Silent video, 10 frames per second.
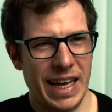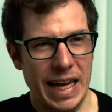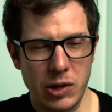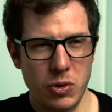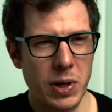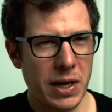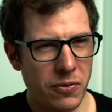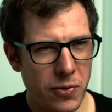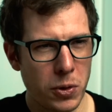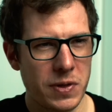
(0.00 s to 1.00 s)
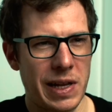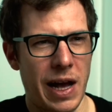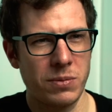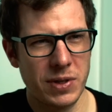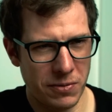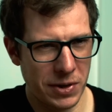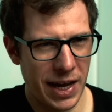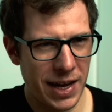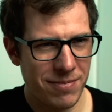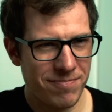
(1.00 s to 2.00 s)
It triggered false alarms every
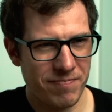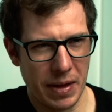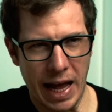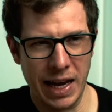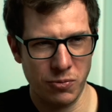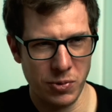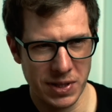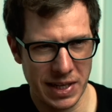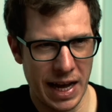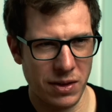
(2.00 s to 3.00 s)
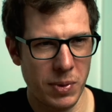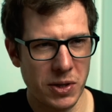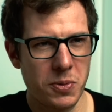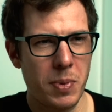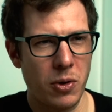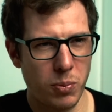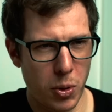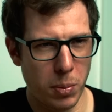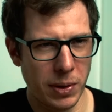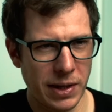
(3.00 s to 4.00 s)
day and it was a nightmare to mount
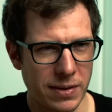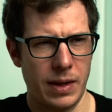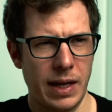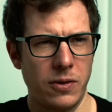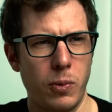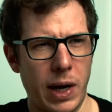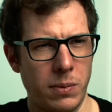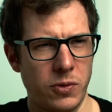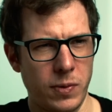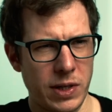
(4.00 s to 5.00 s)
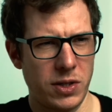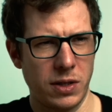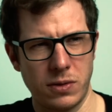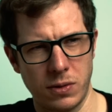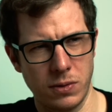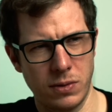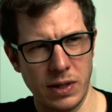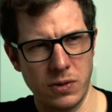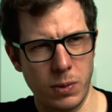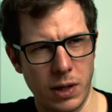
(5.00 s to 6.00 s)
properly. That's why I'm switching to
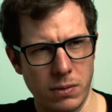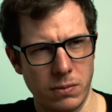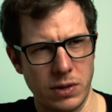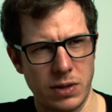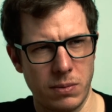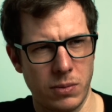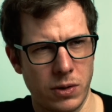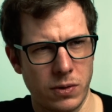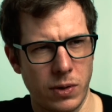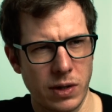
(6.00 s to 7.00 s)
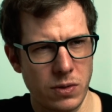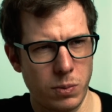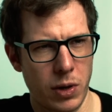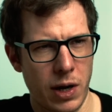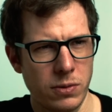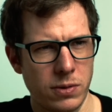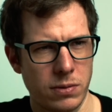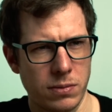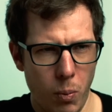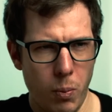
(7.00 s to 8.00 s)
this one, which I'm not going to
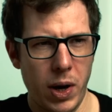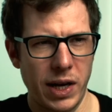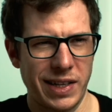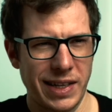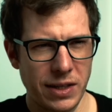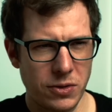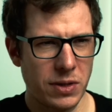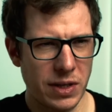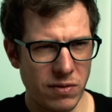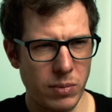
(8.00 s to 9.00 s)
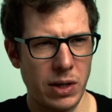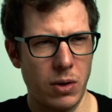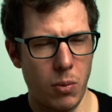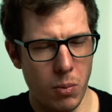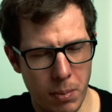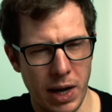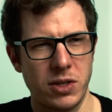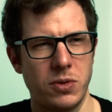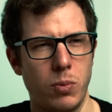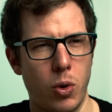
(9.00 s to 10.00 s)
pronounce, but it should give me
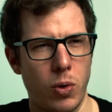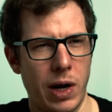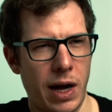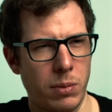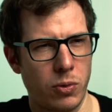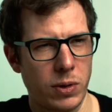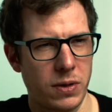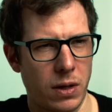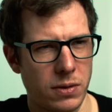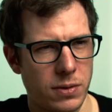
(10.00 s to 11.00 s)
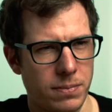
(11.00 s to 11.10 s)
much more reliable results.